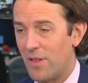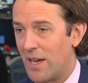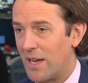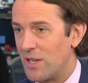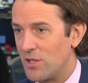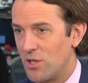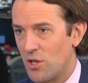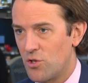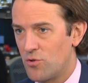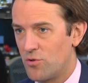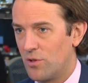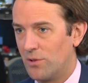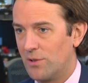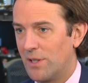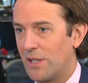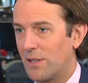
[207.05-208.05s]
that
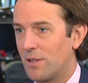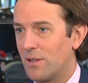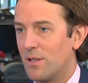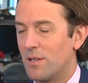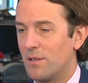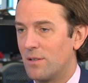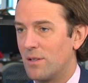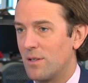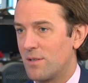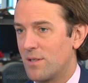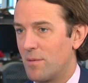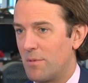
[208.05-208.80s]
industrial link that some